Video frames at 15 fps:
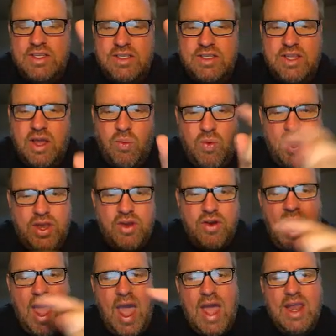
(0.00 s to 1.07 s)
that when you're
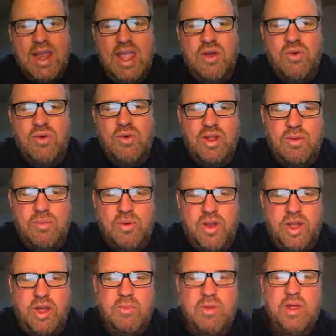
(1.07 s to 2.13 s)
at
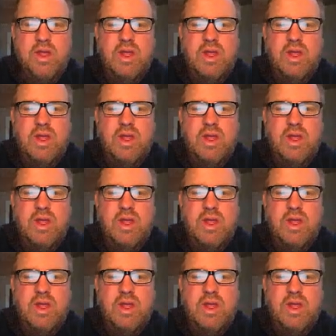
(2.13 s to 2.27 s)
equilibrium,